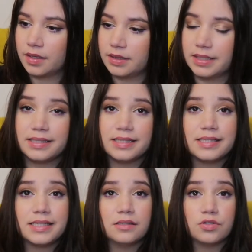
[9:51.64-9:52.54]
This is
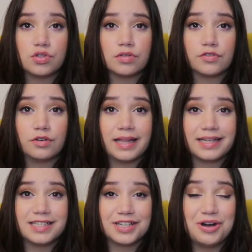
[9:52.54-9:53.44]
still sort of
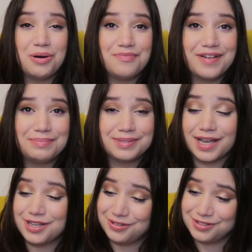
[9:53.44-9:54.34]
collecting cobwebs.
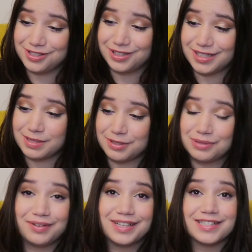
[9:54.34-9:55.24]
I used it a little bit
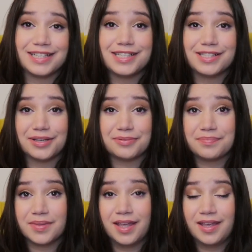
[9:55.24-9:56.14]
obviously, so
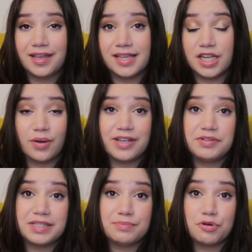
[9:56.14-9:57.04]
you know, I
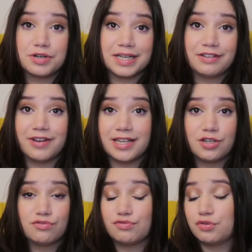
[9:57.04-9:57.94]
use it more than if I
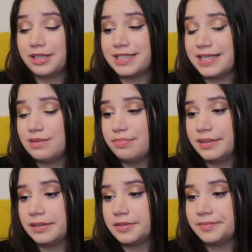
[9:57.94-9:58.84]
didn't roll it in,
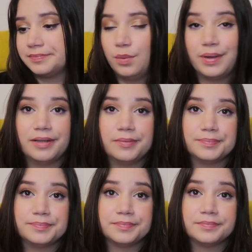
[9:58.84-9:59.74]
but well,
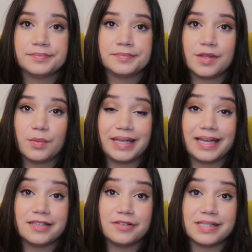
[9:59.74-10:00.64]
we
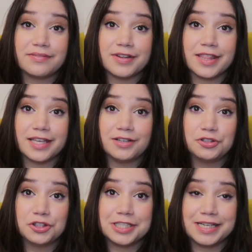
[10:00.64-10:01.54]
can't use everything all
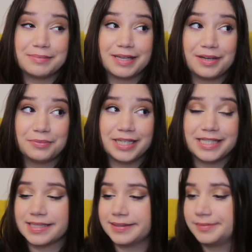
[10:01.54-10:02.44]
the time, can we? So